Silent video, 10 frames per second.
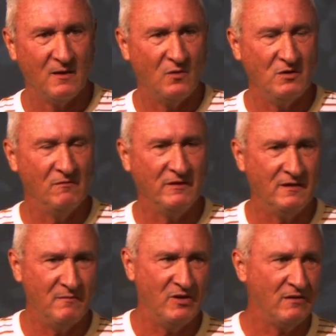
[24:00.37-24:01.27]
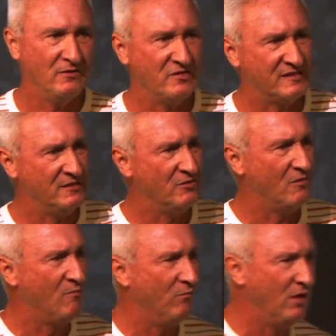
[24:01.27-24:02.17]
that when you look in the mirror, you see
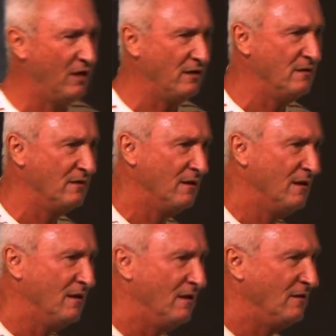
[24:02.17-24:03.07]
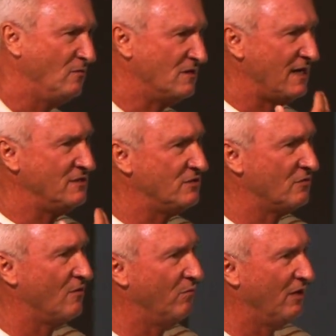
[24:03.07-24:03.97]
your own blood, you taste
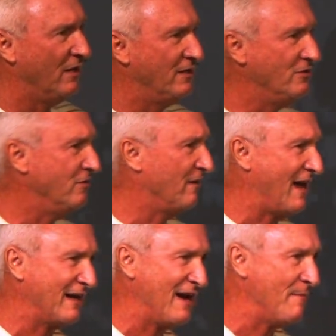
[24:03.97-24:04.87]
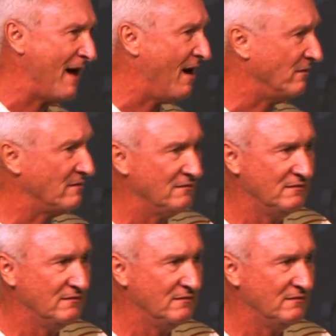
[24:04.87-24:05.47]
your own blood, and you're like, I'm out.